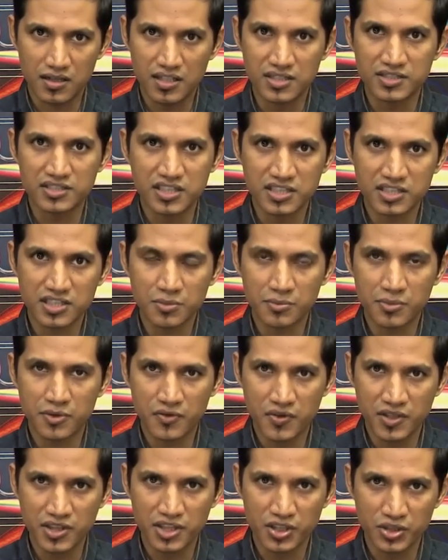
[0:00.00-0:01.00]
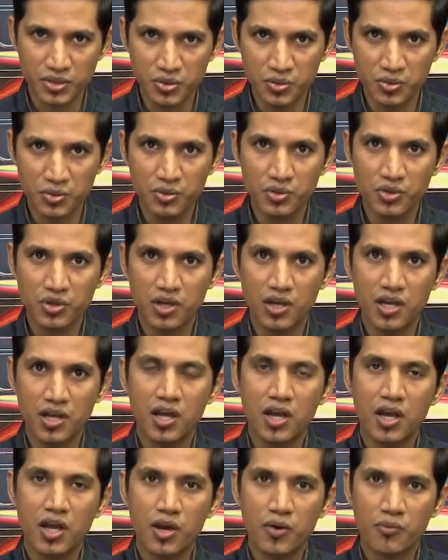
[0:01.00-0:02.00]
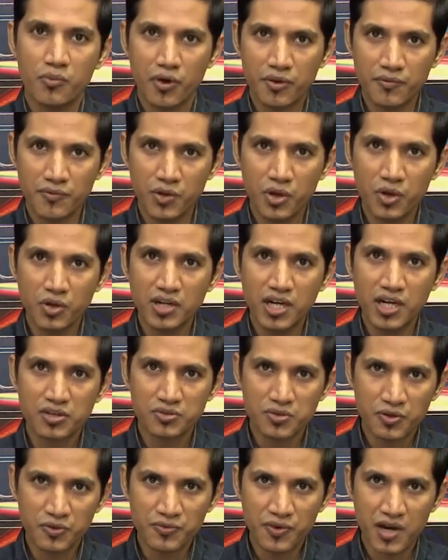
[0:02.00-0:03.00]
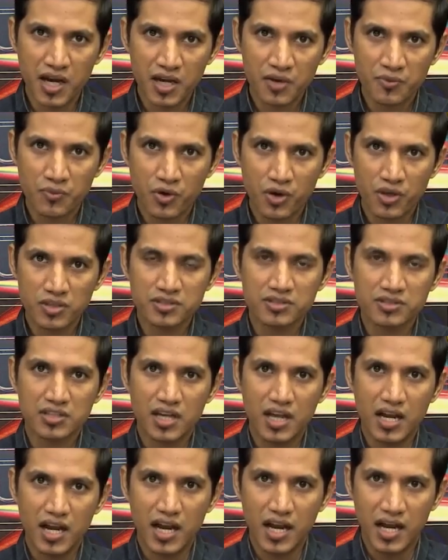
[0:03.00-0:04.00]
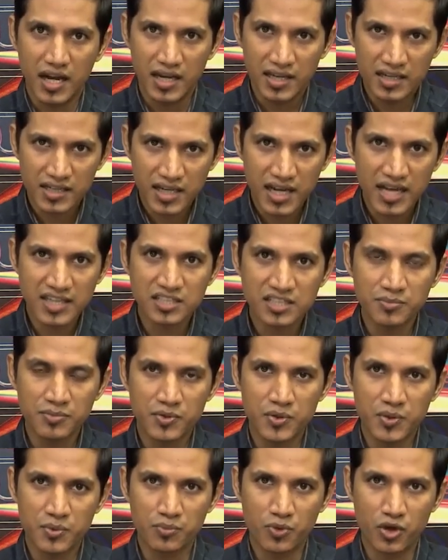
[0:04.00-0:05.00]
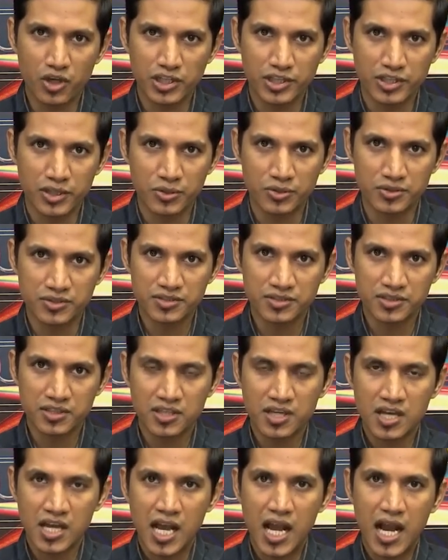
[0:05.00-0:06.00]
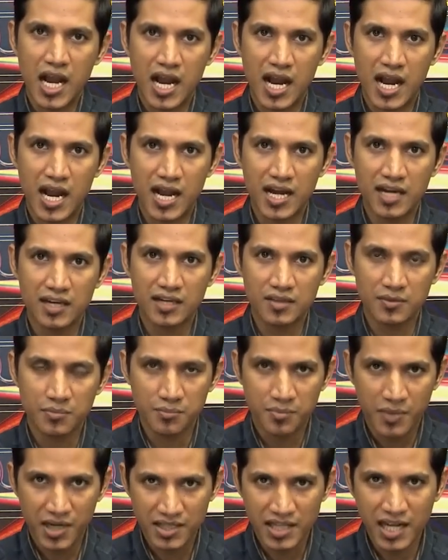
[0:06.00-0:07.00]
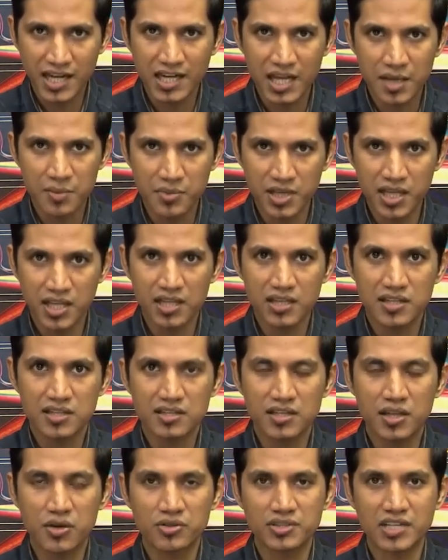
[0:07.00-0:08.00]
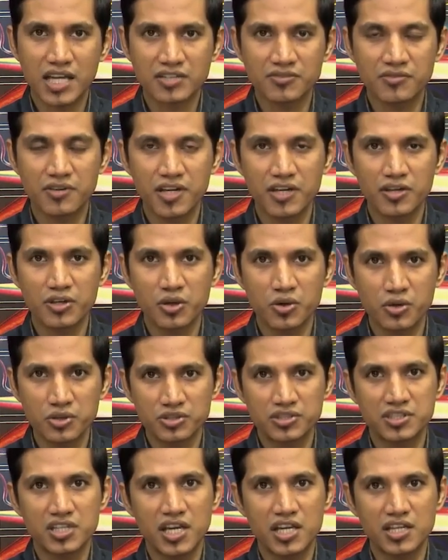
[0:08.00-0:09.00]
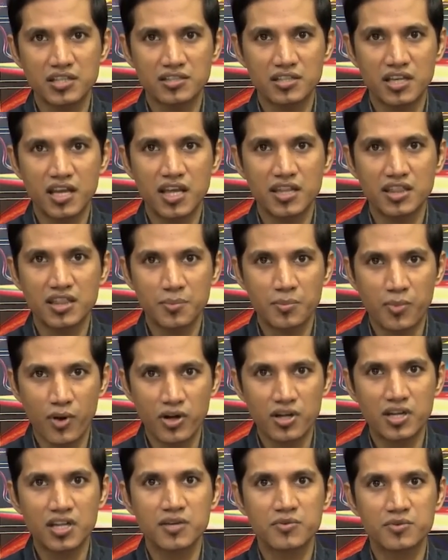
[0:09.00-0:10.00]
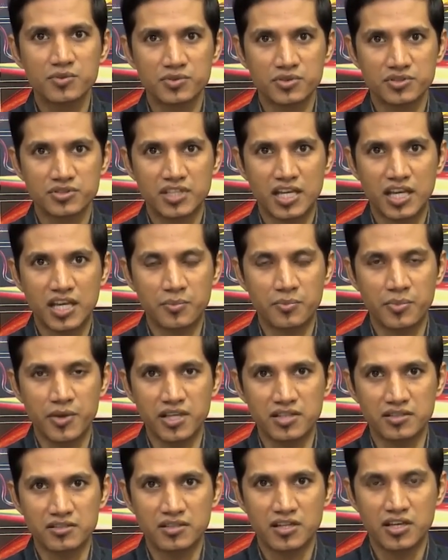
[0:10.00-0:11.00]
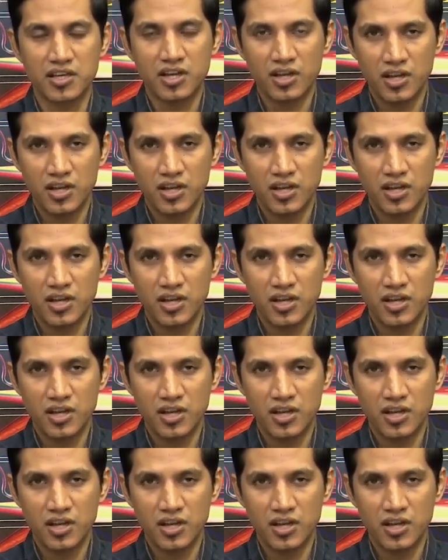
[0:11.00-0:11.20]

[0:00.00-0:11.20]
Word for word: distinction between the two, what we looked at so far was interaction between molecules, and by that I mean there was actually no change in the bonding which was taking place.